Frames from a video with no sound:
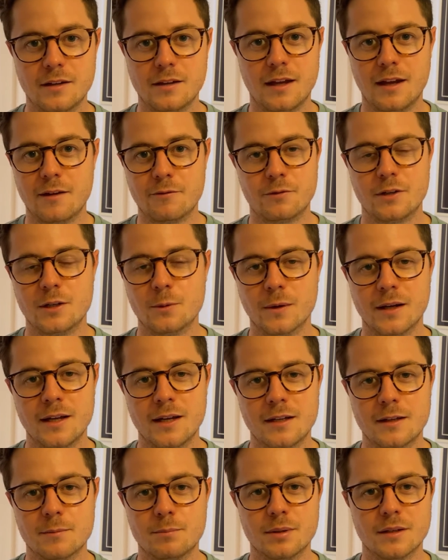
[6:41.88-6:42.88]
every
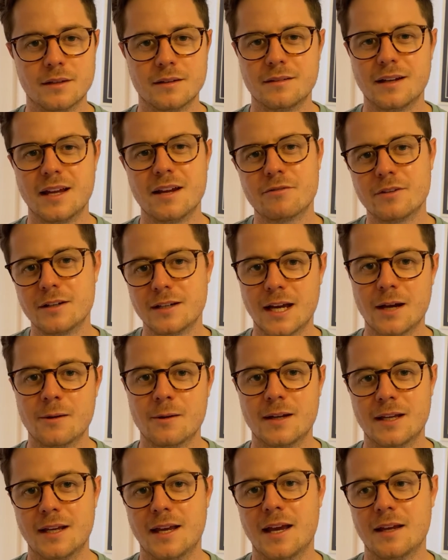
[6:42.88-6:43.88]
week, but every now and
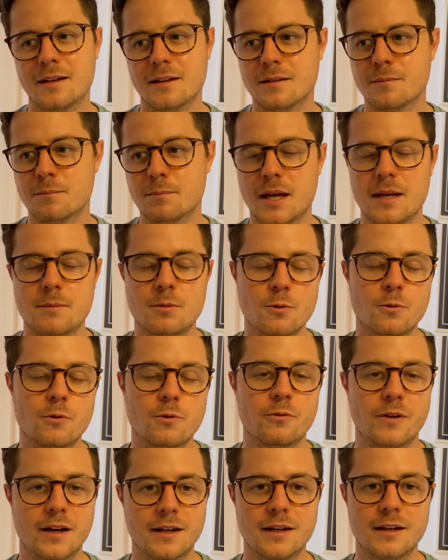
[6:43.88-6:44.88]
again, and people will
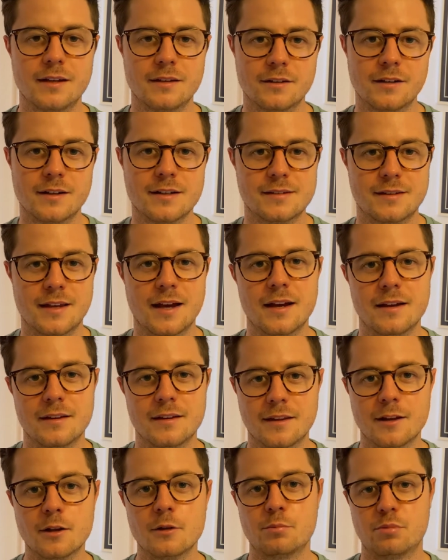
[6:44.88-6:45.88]
recognize that
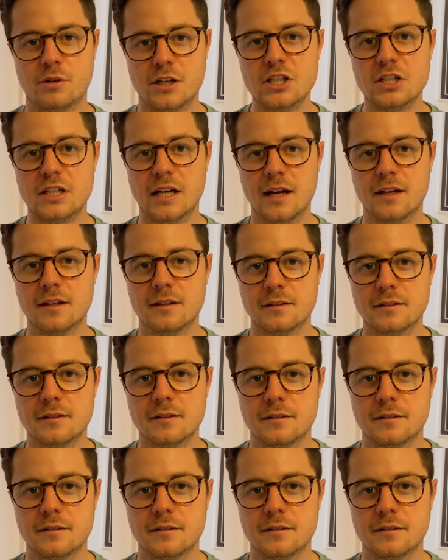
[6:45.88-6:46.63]
and they'll appreciate it.